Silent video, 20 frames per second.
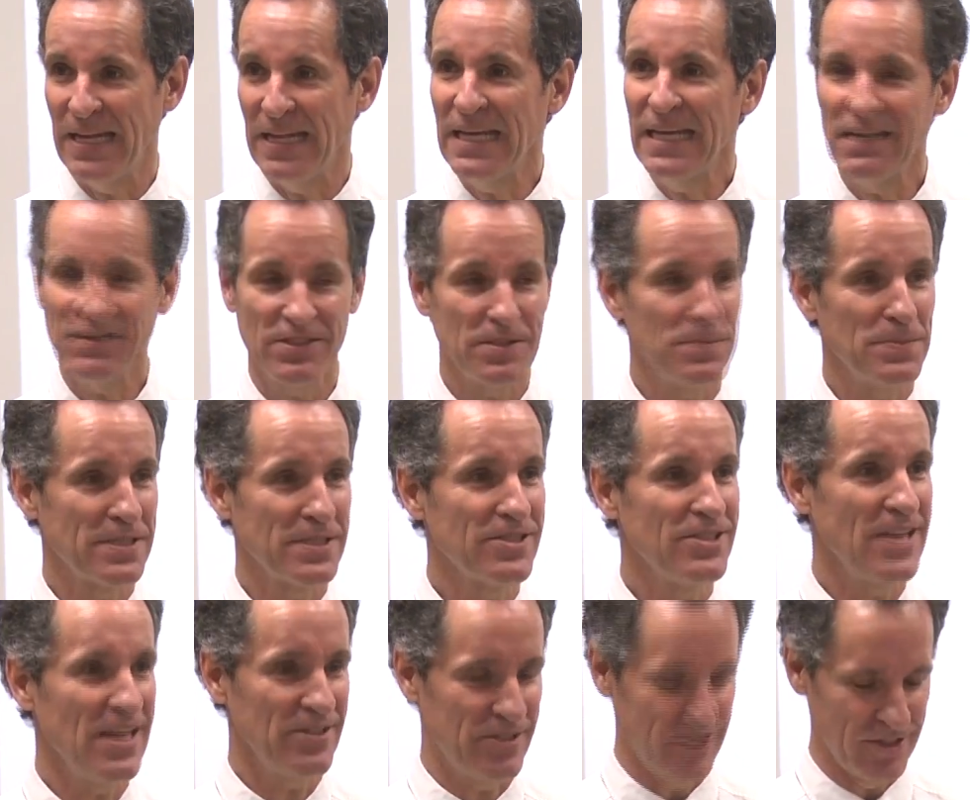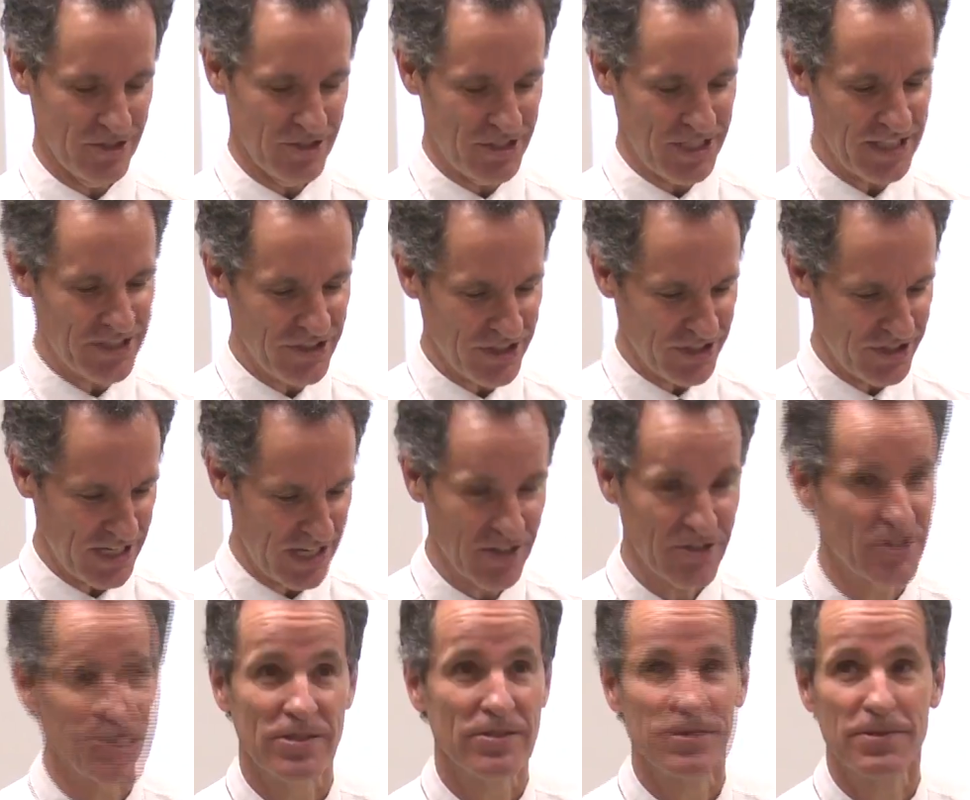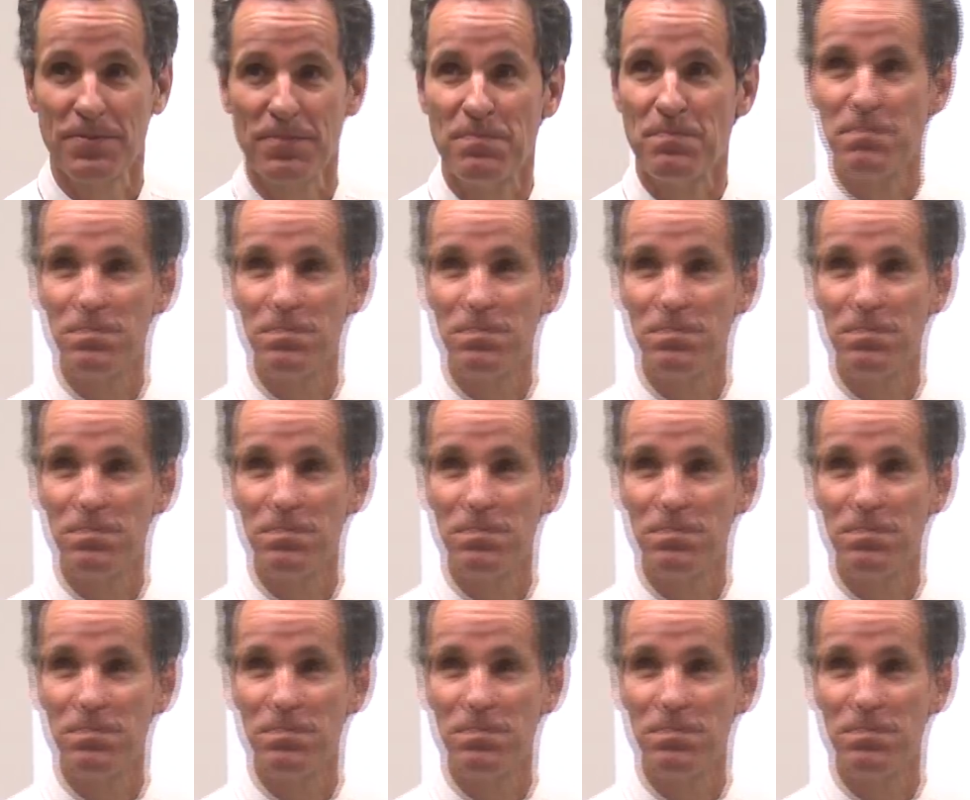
And he gives some suggestions, 6 suggestions.